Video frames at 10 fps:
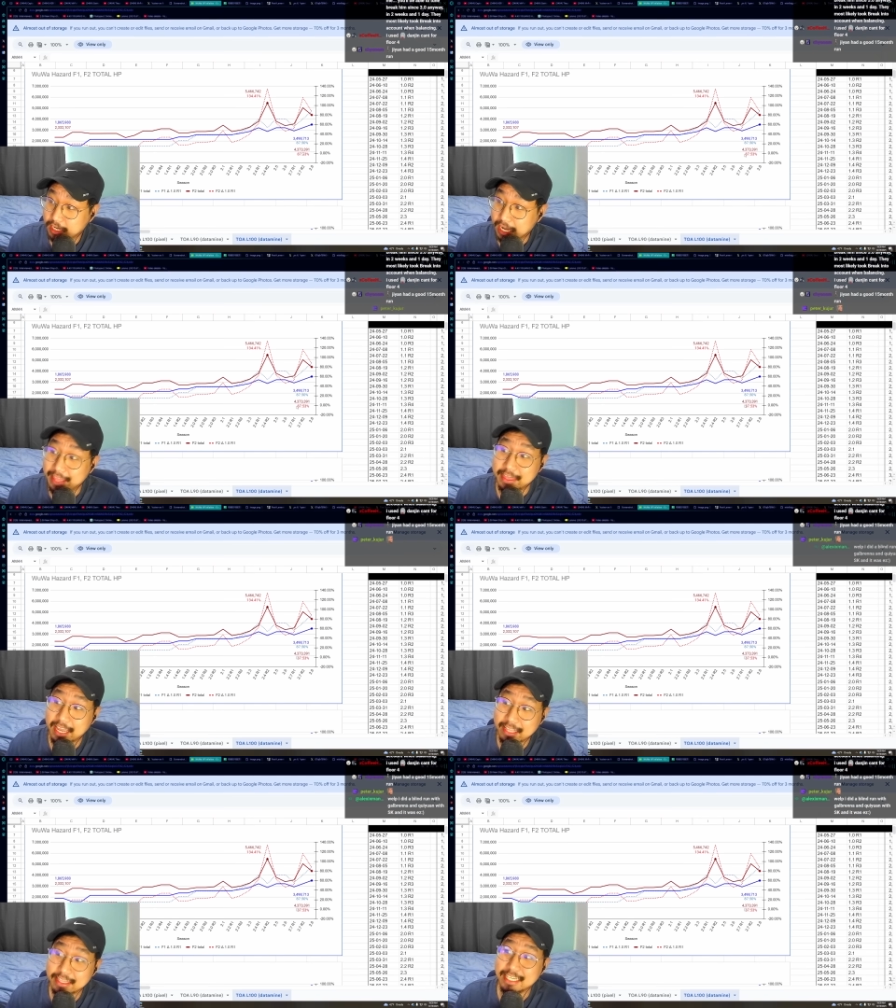And
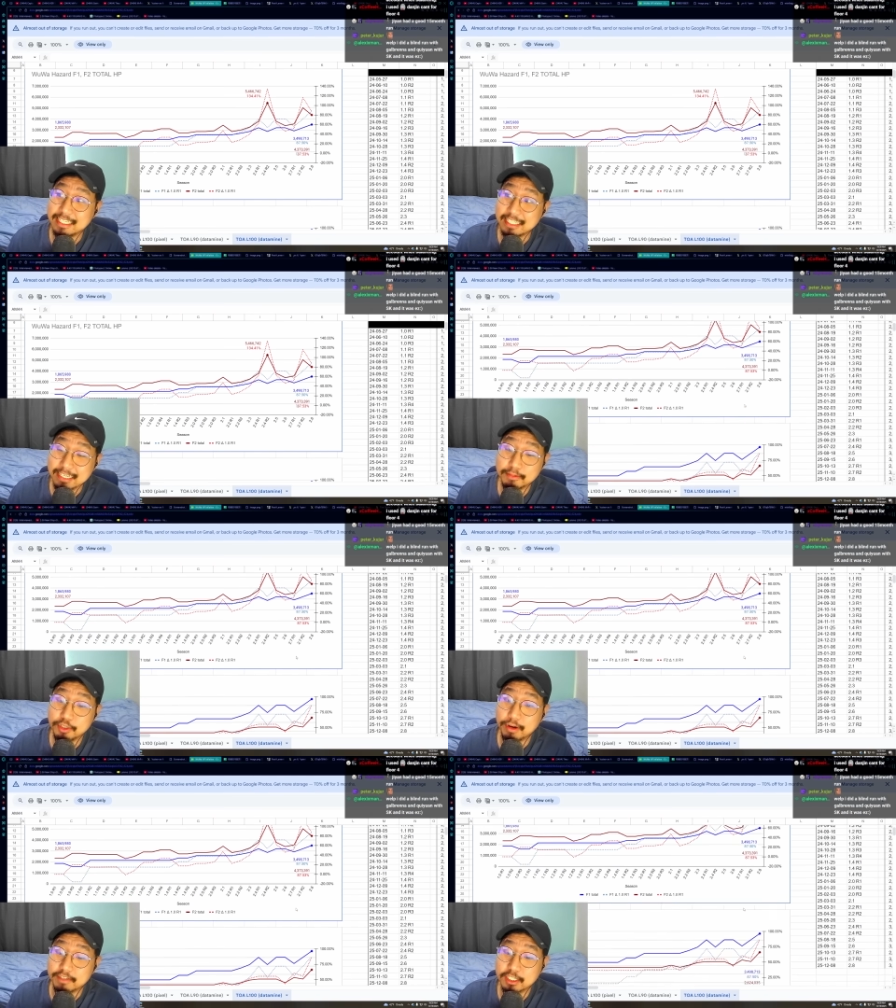then they seem to
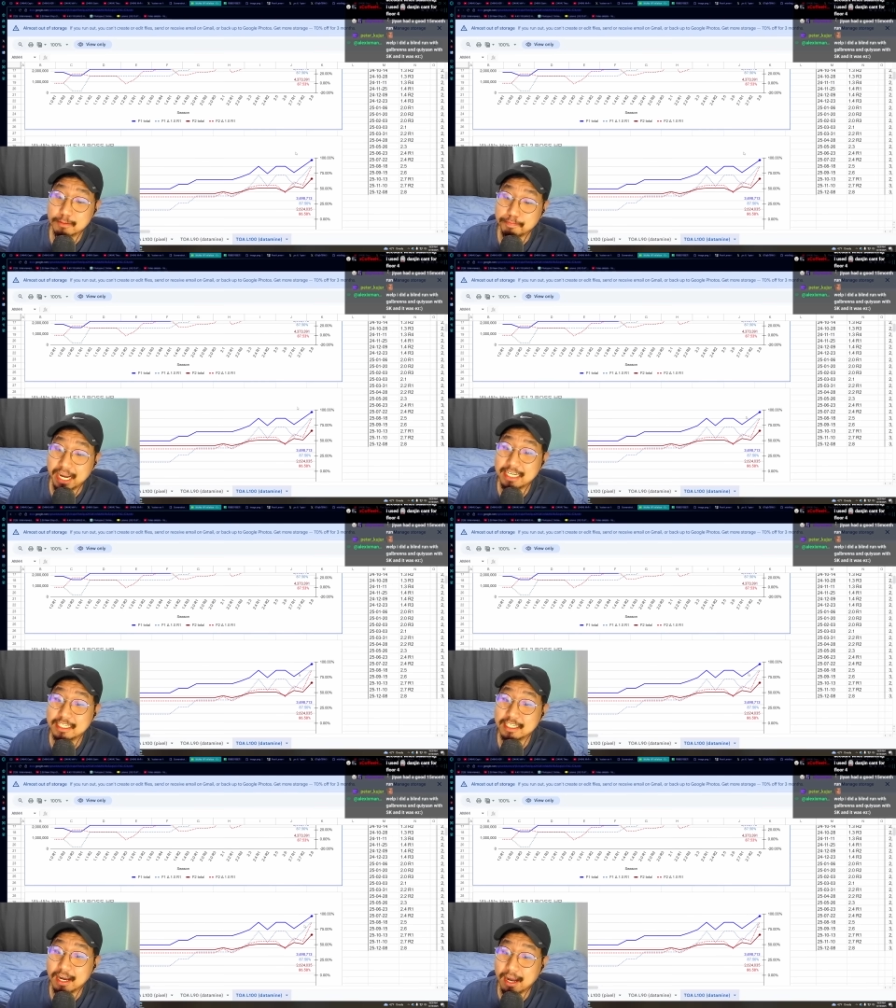have spiked
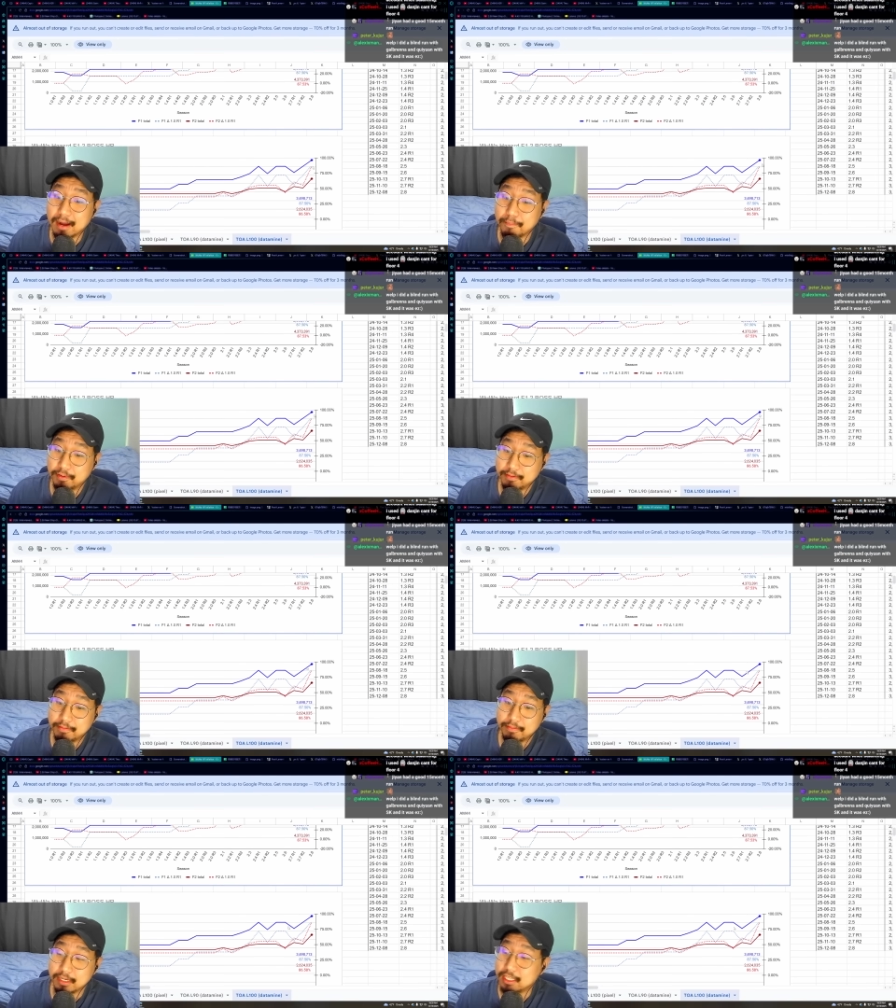up
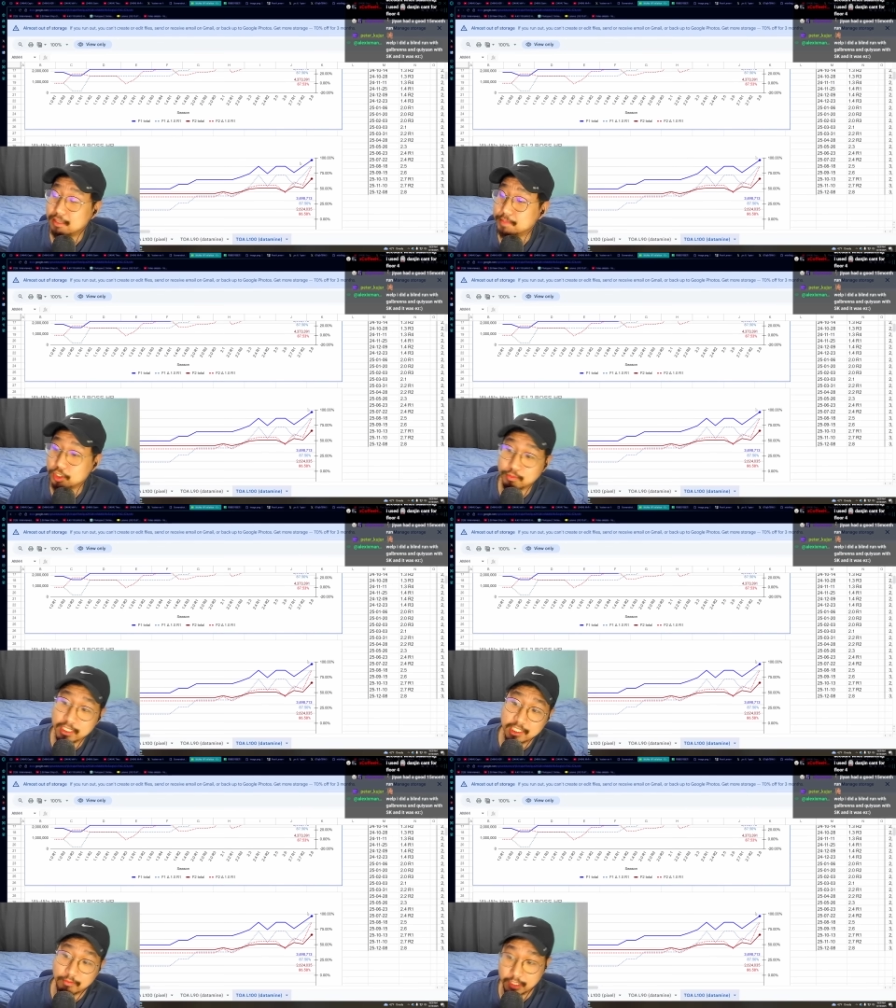in the most
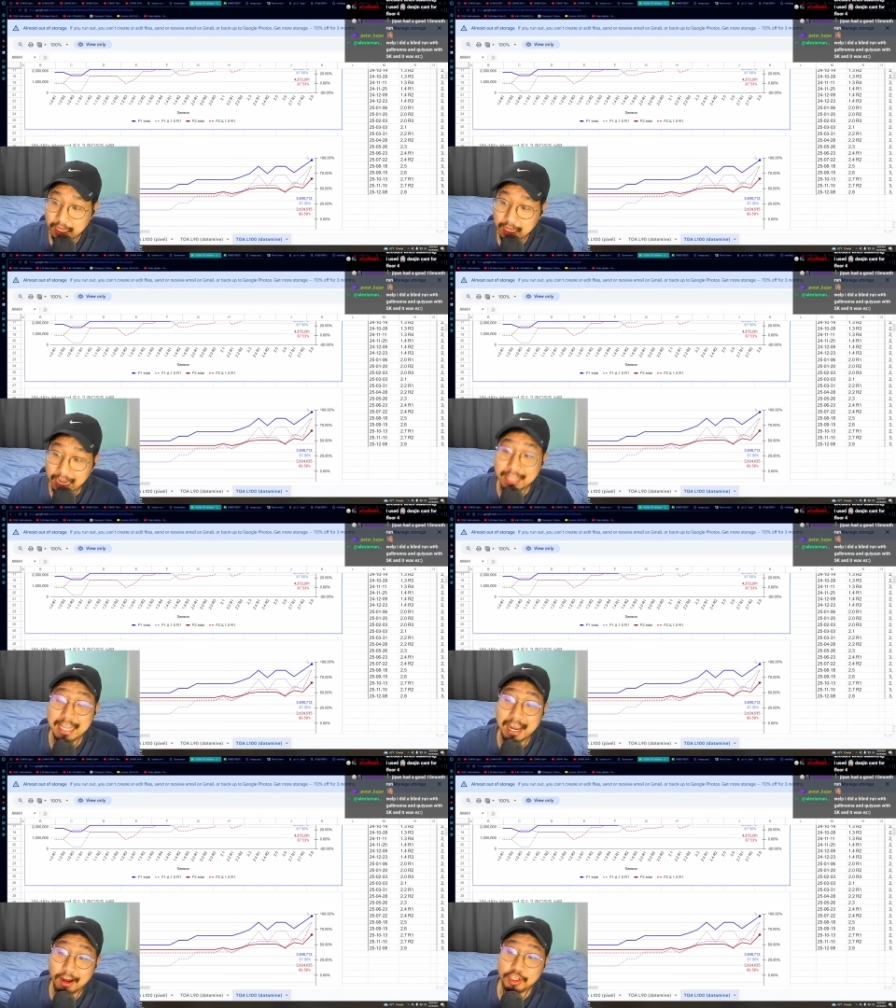recent one. And
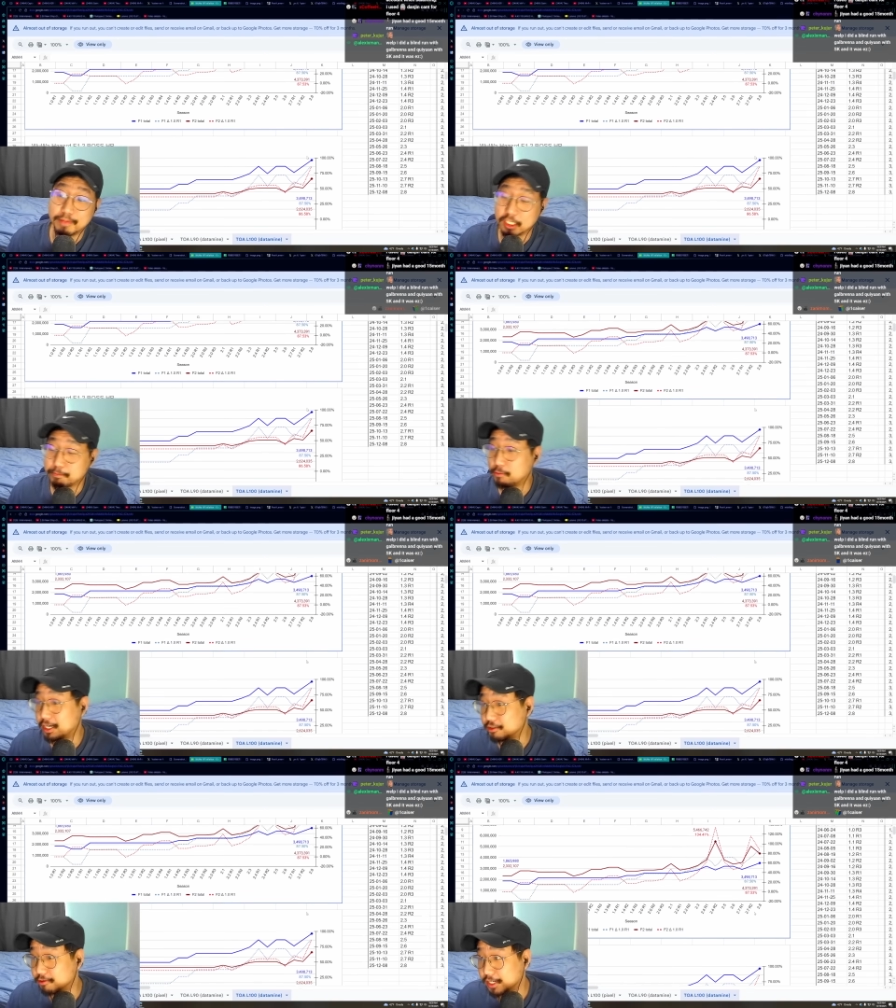now you must be
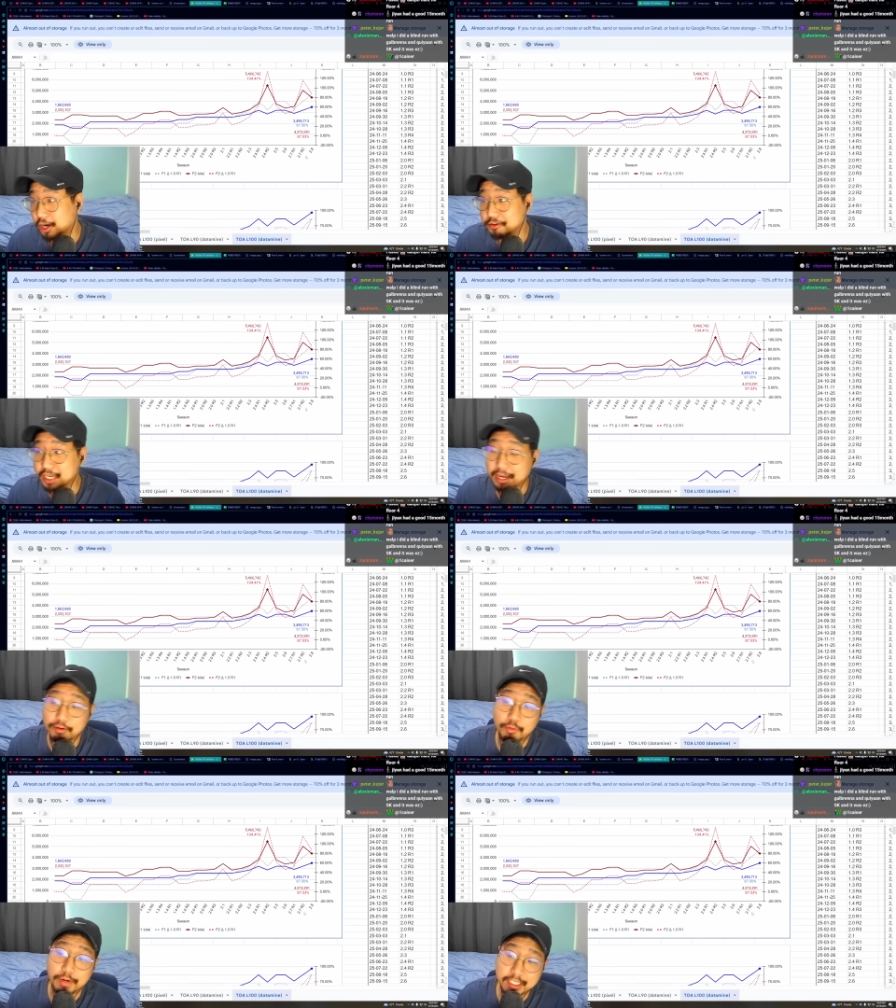wondering, okay,
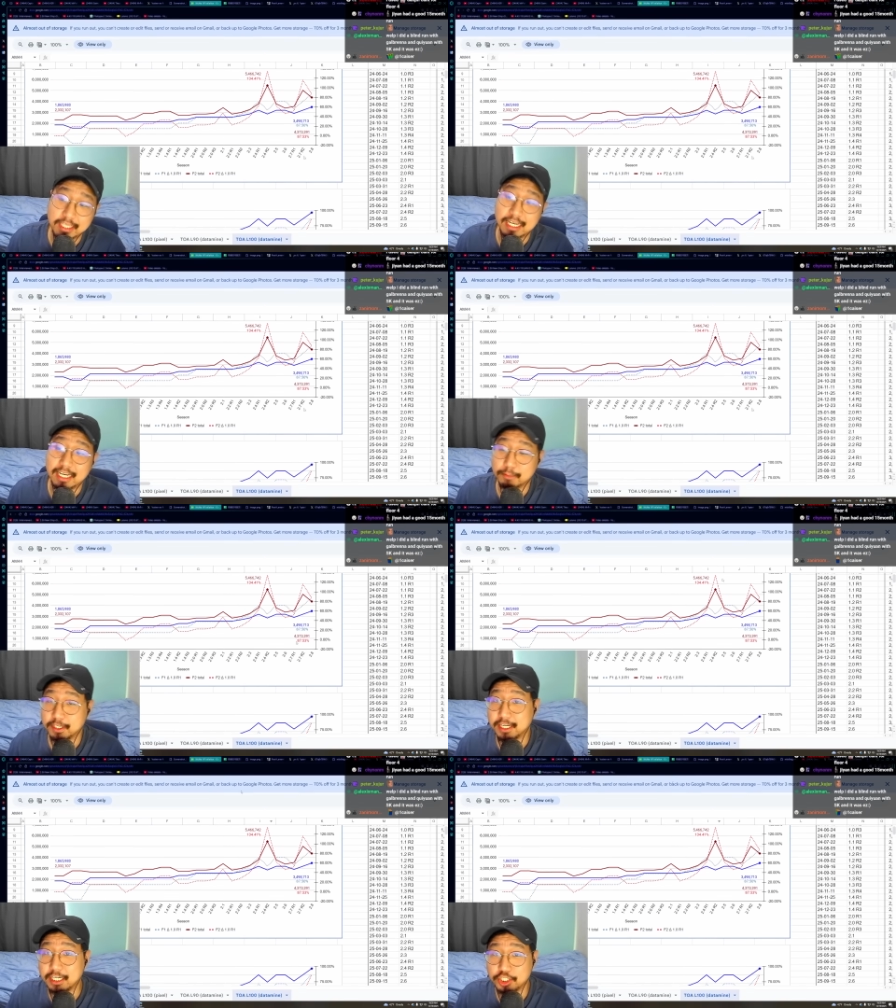what's the
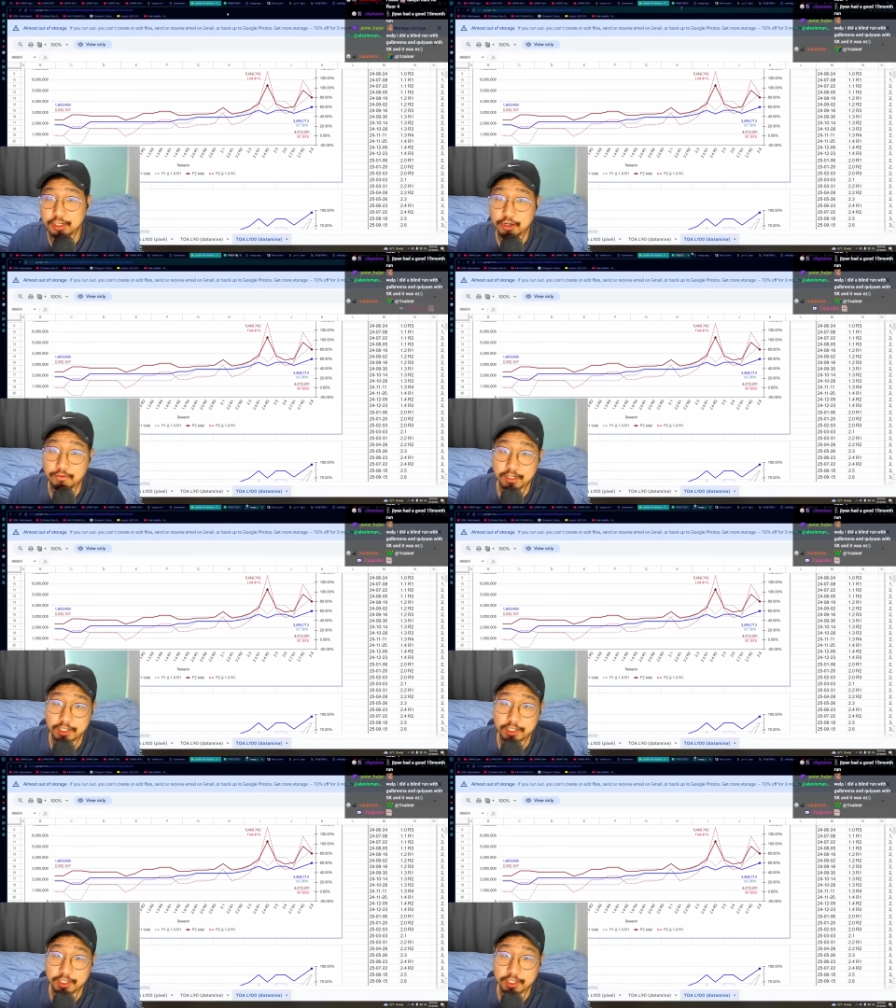explanation over here,